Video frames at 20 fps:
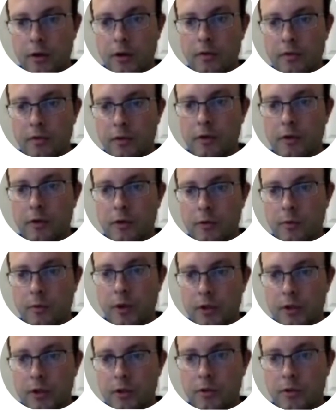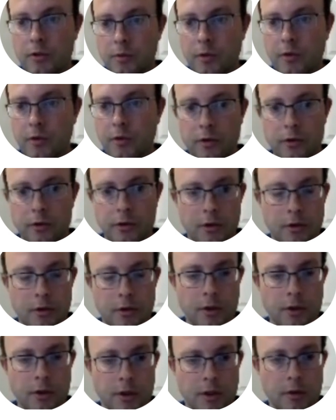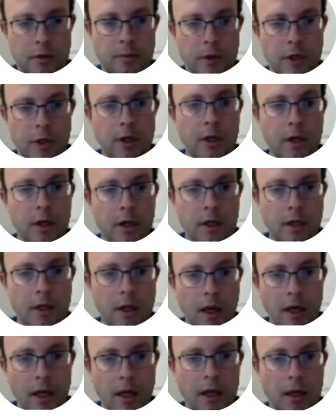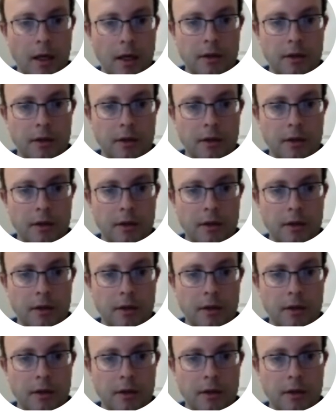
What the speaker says: the filtered pixels before storing them in K,